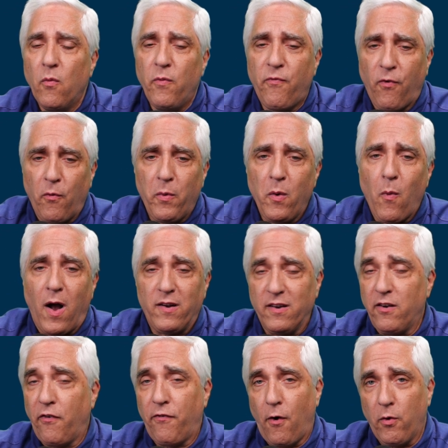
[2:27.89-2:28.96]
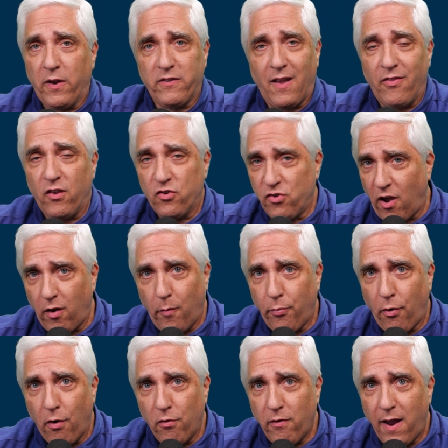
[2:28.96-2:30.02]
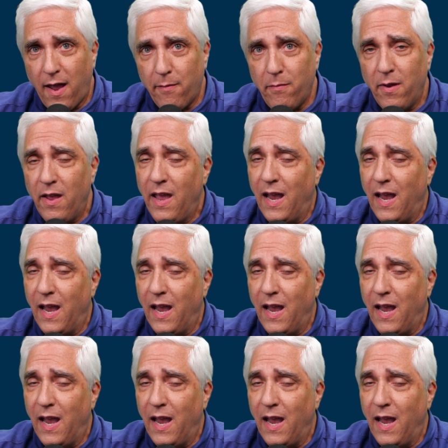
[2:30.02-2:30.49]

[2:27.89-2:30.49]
For, we wanted to focus on the shuttle program